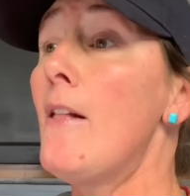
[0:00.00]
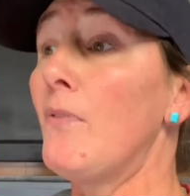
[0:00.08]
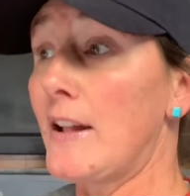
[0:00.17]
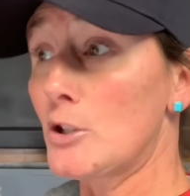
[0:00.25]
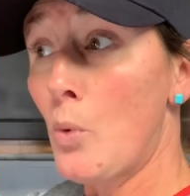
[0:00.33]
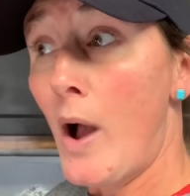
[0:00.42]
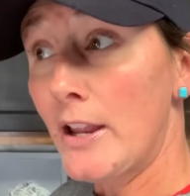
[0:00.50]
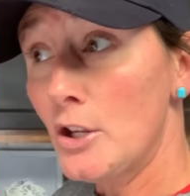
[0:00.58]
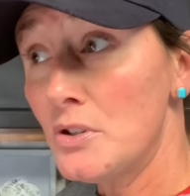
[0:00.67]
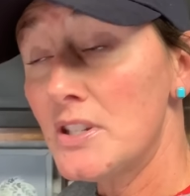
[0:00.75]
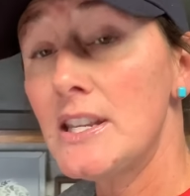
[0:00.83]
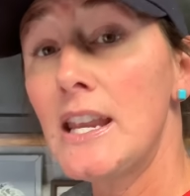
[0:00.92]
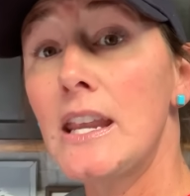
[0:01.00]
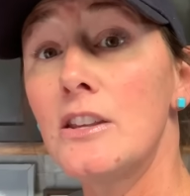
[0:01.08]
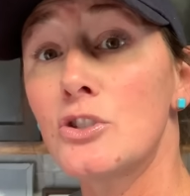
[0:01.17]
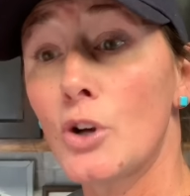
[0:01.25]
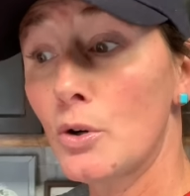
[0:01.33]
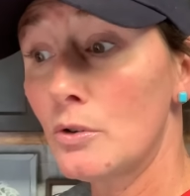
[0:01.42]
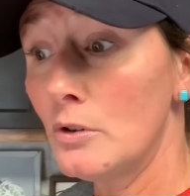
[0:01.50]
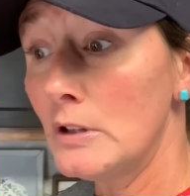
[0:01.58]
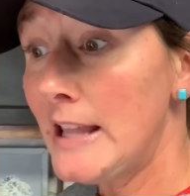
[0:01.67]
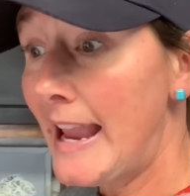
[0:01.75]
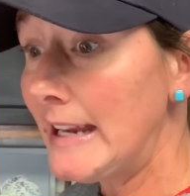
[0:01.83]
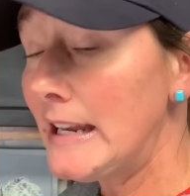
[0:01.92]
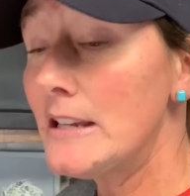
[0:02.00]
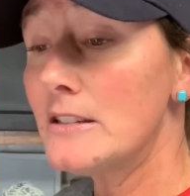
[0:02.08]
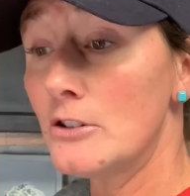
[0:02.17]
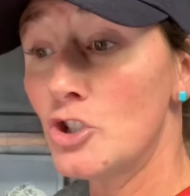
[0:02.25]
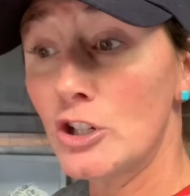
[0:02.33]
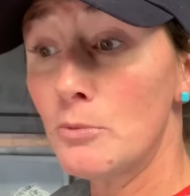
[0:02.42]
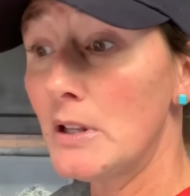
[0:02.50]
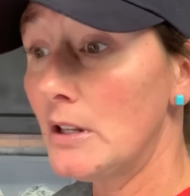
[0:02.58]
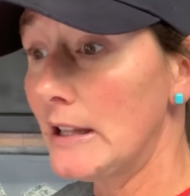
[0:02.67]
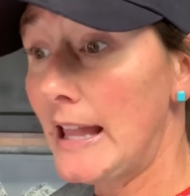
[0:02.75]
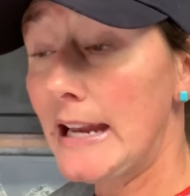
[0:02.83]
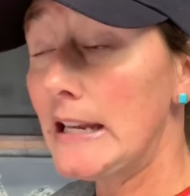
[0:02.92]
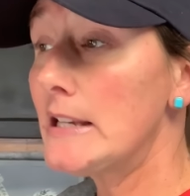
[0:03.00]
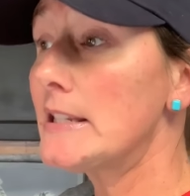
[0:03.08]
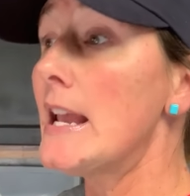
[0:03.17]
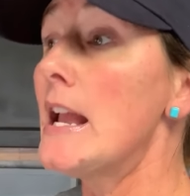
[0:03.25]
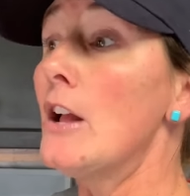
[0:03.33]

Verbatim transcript: That's why you see certain ladies, gentlemen and ladies,